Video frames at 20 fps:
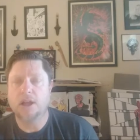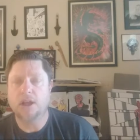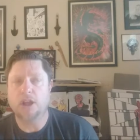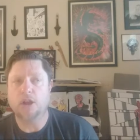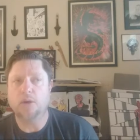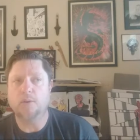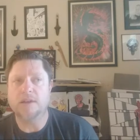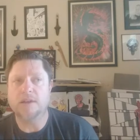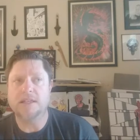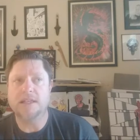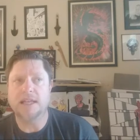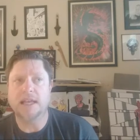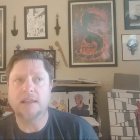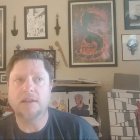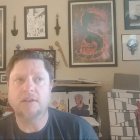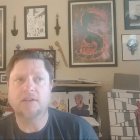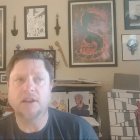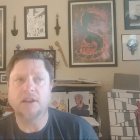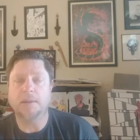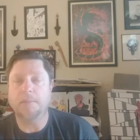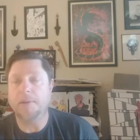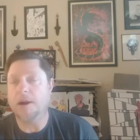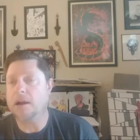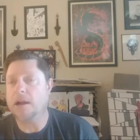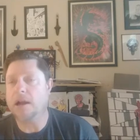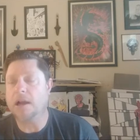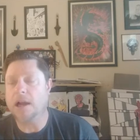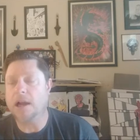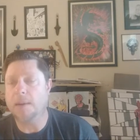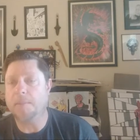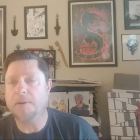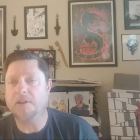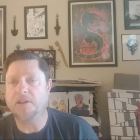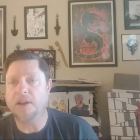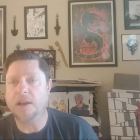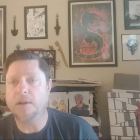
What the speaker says: You would see this in American comics